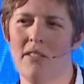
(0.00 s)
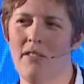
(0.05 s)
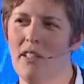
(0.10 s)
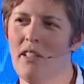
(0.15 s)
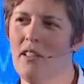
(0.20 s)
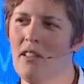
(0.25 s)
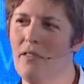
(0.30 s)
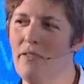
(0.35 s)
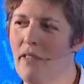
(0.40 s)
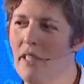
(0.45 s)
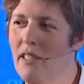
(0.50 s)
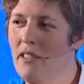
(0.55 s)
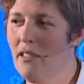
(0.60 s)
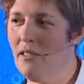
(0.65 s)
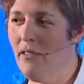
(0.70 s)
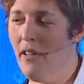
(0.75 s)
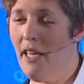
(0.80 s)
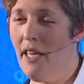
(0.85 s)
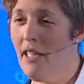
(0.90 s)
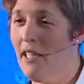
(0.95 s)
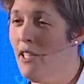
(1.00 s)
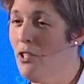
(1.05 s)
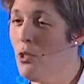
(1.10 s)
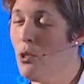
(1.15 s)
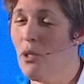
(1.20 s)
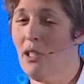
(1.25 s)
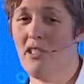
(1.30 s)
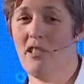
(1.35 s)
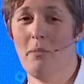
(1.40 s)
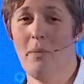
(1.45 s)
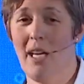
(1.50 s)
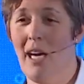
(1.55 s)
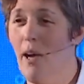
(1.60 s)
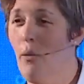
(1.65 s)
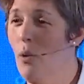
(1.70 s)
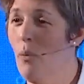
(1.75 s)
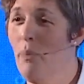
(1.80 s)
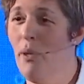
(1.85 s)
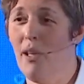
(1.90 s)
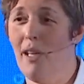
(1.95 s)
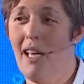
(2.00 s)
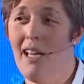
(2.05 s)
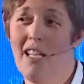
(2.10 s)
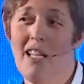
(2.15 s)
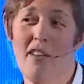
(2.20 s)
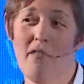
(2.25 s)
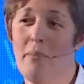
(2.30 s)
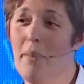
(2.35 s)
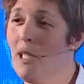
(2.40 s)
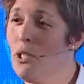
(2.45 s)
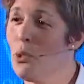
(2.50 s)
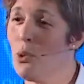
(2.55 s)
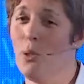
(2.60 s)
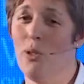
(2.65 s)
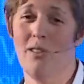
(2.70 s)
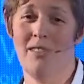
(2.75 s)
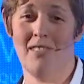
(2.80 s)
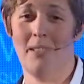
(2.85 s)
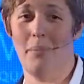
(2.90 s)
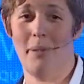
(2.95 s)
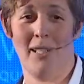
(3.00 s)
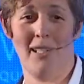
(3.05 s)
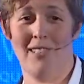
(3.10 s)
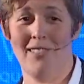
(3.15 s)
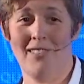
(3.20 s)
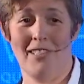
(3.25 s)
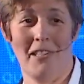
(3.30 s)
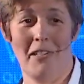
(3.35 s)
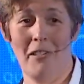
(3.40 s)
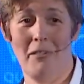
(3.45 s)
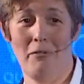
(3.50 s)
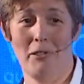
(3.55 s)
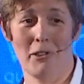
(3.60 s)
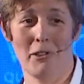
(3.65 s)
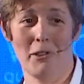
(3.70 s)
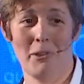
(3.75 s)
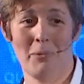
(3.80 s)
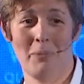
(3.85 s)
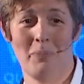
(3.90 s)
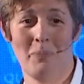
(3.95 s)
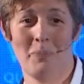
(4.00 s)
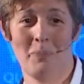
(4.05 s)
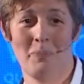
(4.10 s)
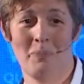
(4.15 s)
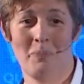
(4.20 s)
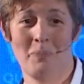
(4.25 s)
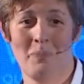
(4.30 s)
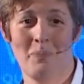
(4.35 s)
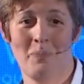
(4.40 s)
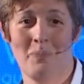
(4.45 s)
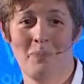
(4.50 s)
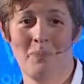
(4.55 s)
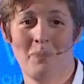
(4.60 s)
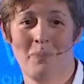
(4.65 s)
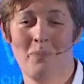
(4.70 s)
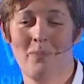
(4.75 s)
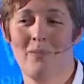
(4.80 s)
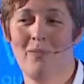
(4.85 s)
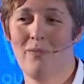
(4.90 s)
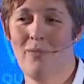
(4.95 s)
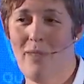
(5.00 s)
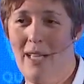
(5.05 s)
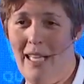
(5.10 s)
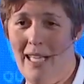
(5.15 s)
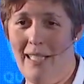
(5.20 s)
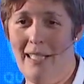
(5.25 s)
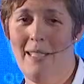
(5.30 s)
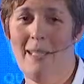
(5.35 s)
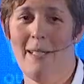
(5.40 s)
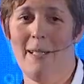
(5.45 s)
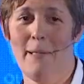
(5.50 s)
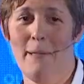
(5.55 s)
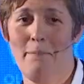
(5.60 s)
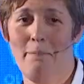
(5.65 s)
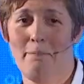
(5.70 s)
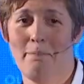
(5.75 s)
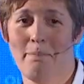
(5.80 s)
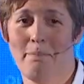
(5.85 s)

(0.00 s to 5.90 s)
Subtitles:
even in the face of hate, and trust me, I will put any of my trolls up against any of yours, any day,